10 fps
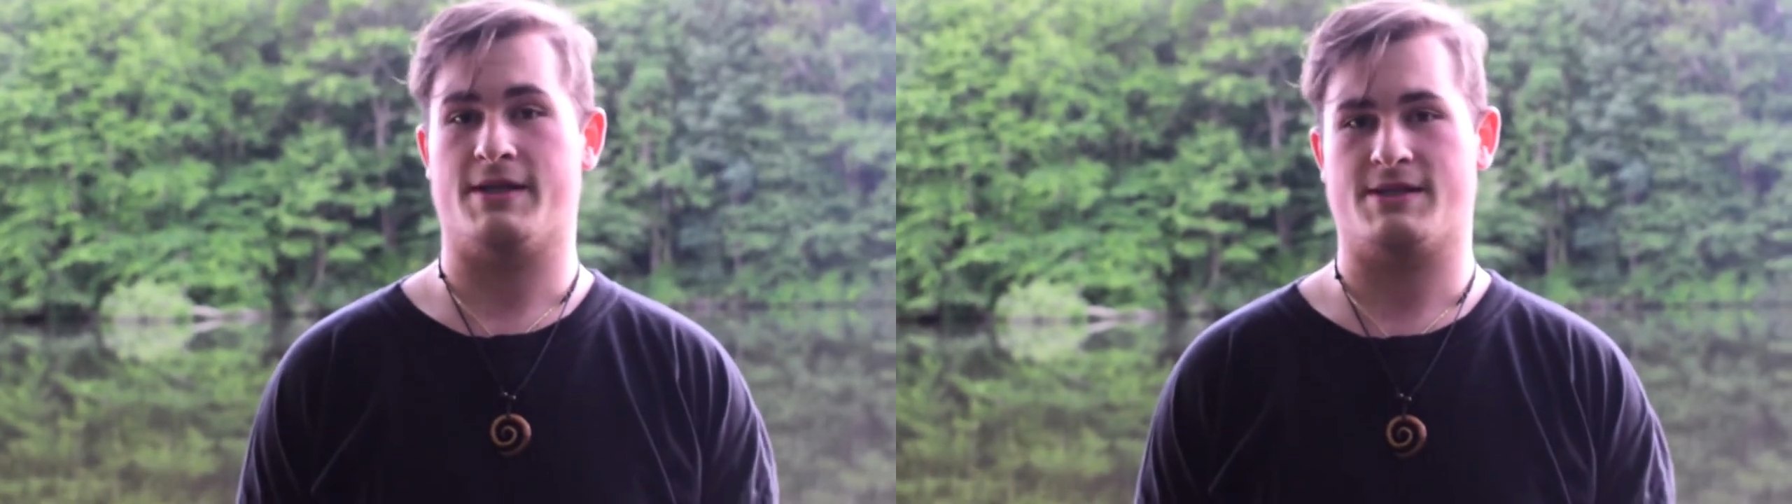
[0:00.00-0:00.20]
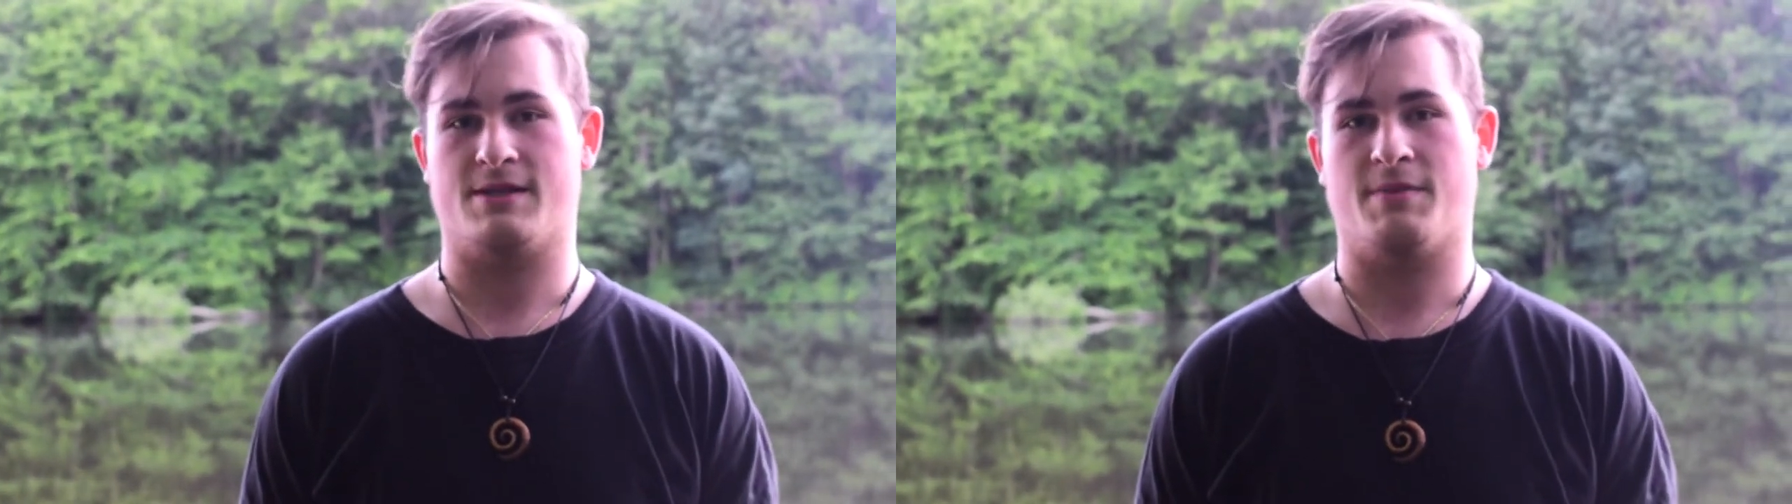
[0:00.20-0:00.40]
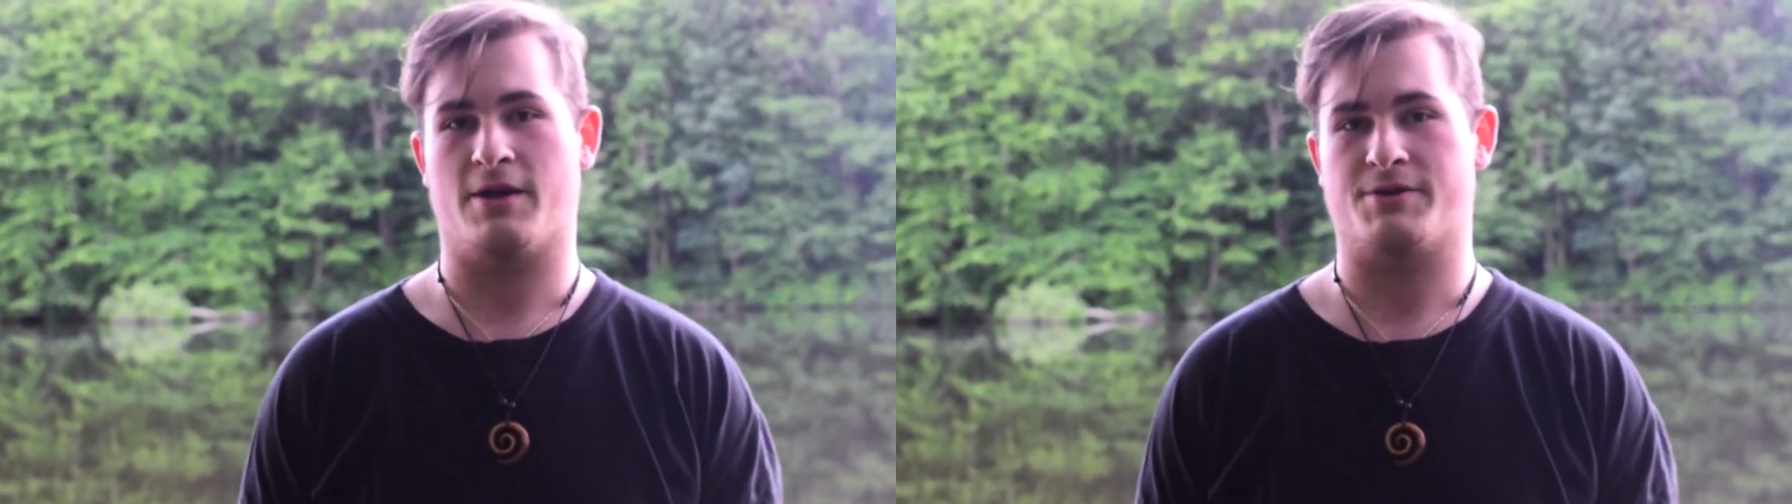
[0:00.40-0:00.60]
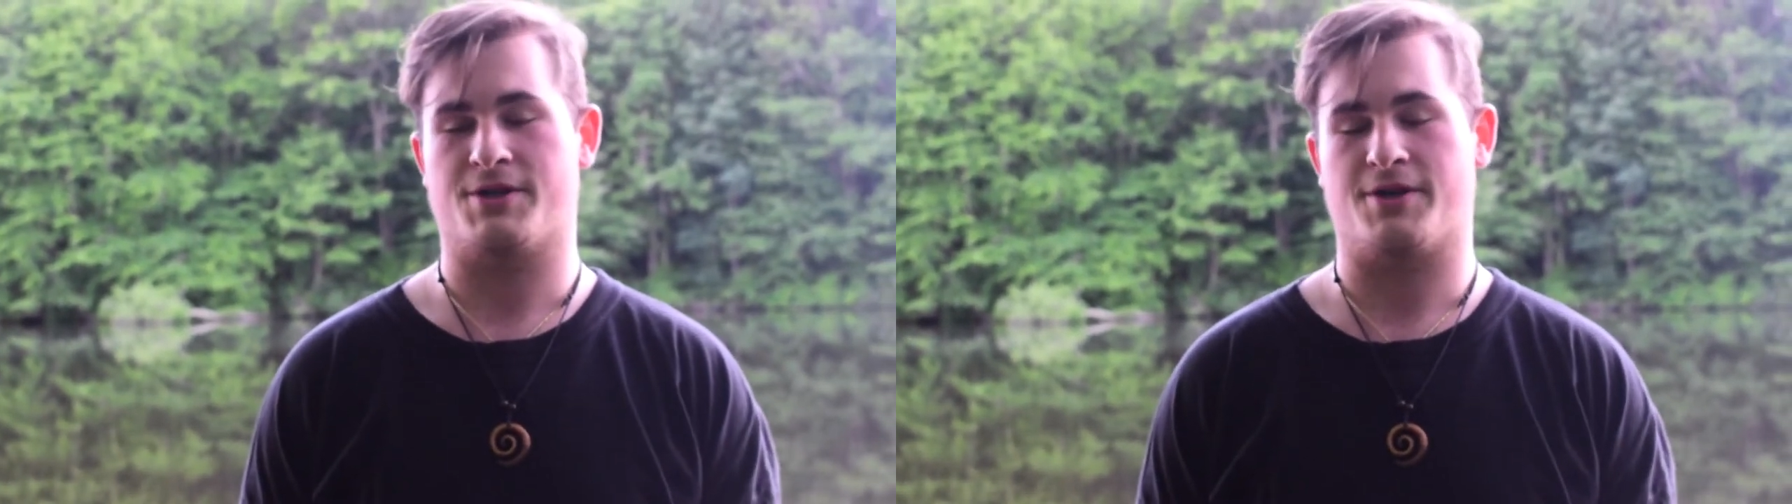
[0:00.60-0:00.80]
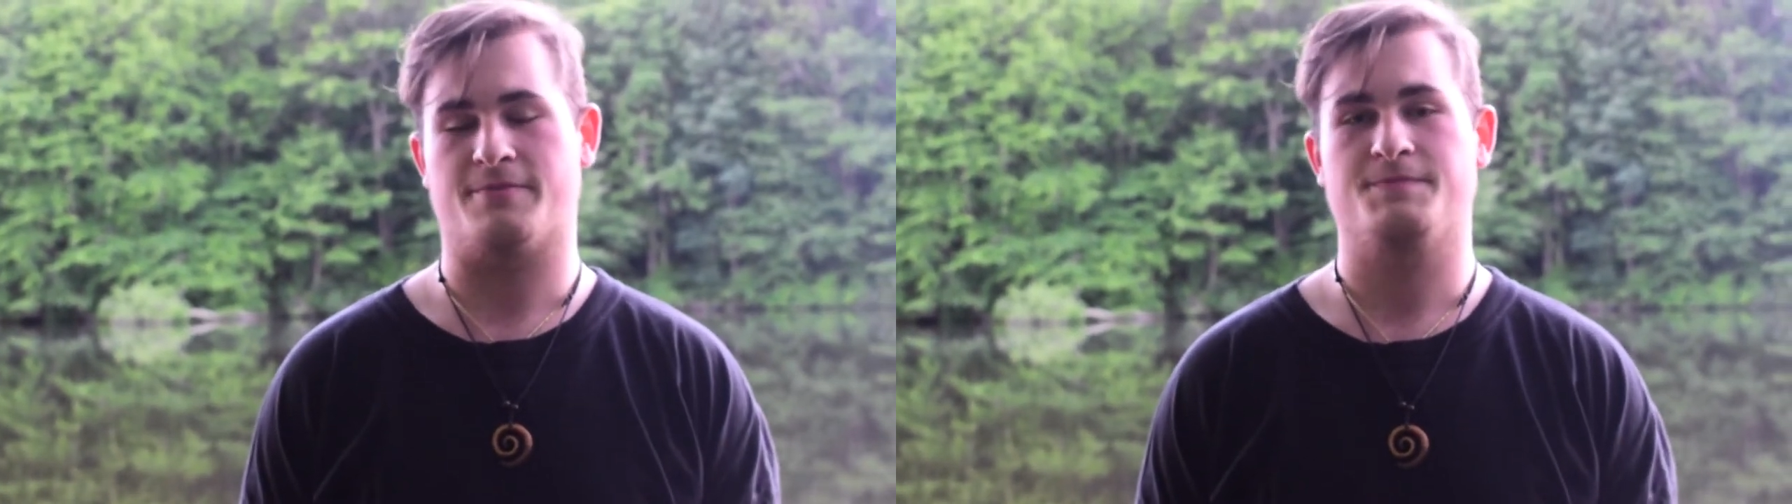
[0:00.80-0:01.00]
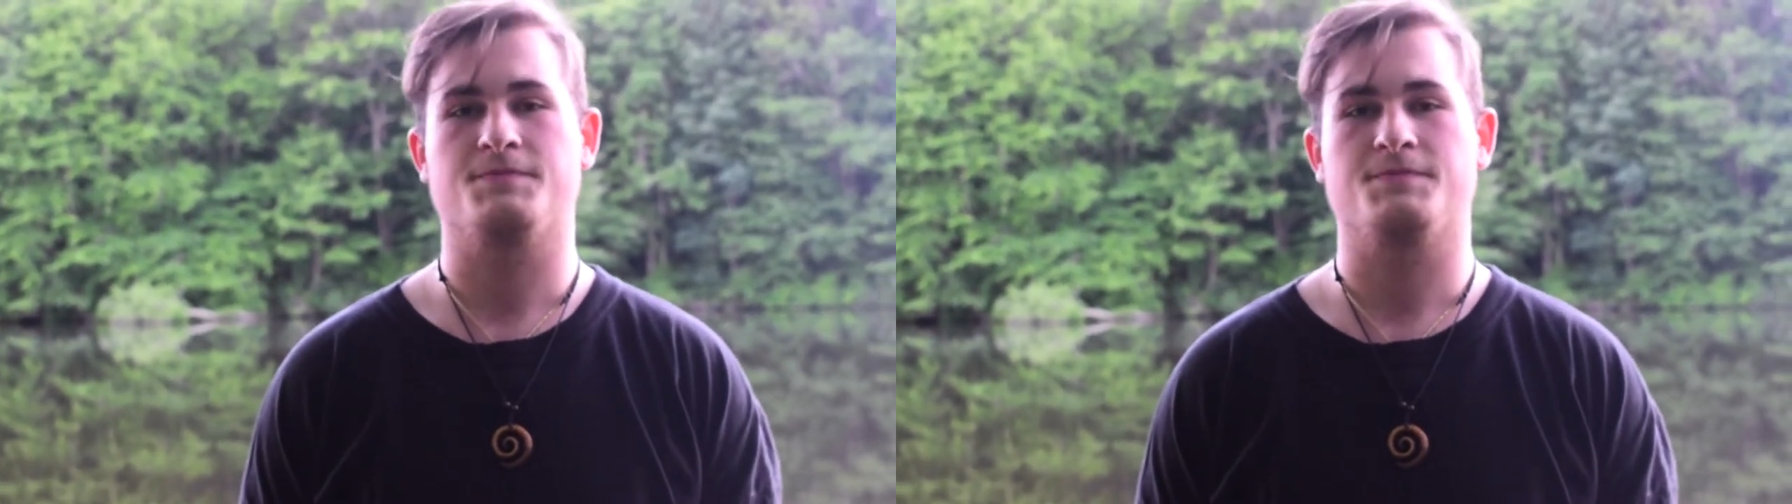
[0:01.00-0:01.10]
is the better term.